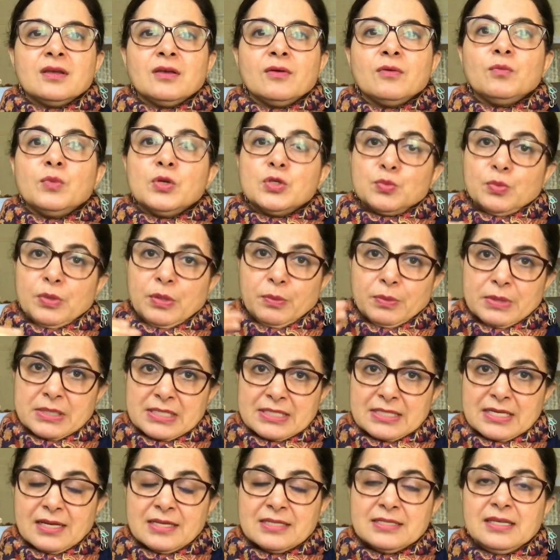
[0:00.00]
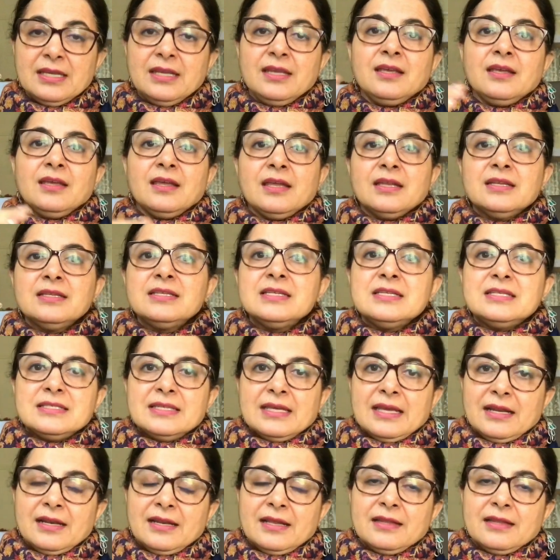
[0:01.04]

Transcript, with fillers: which we will study in detail